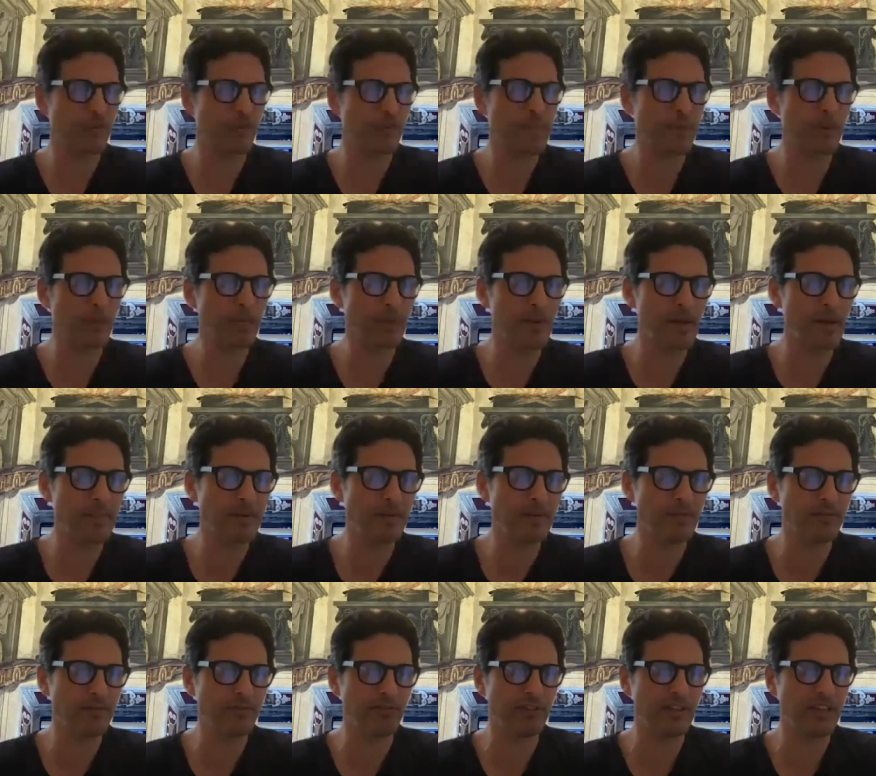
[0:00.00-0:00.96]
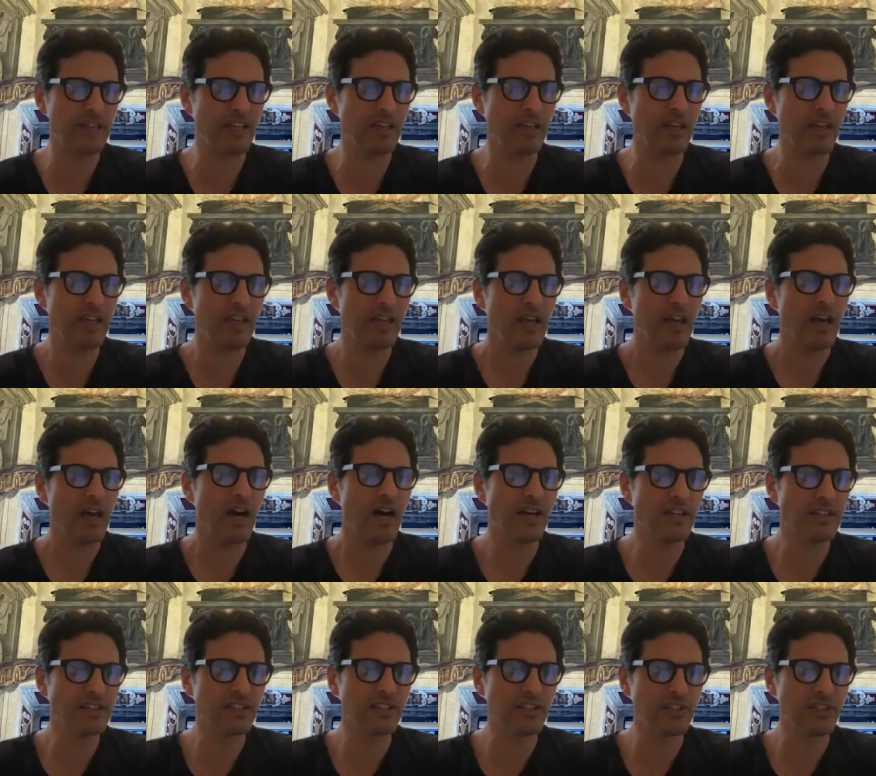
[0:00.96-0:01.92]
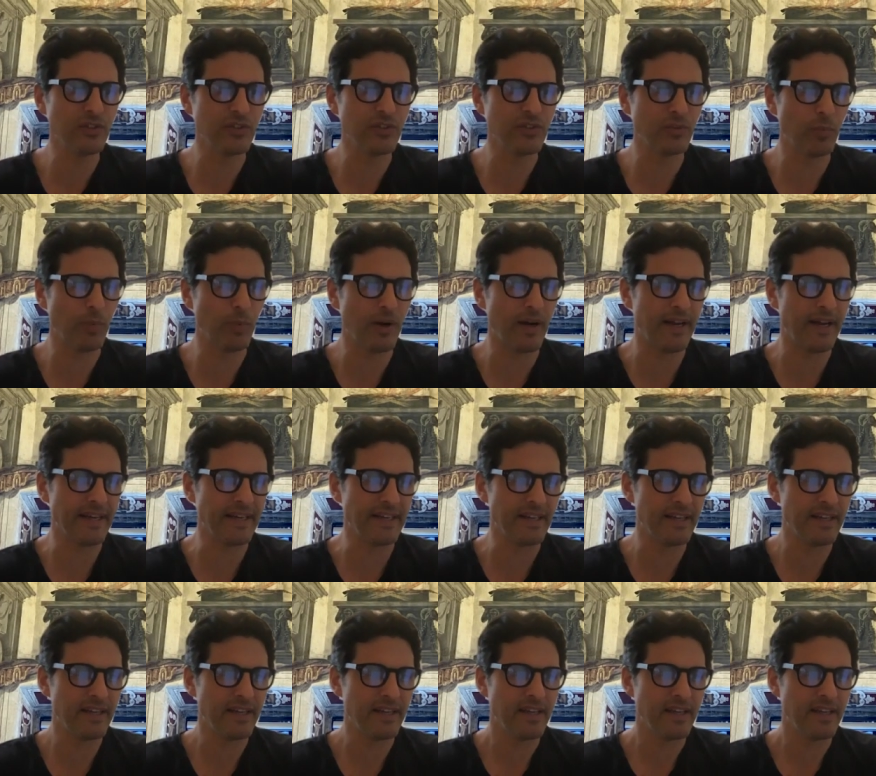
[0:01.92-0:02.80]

women are prohibited from drinking undiluted wine.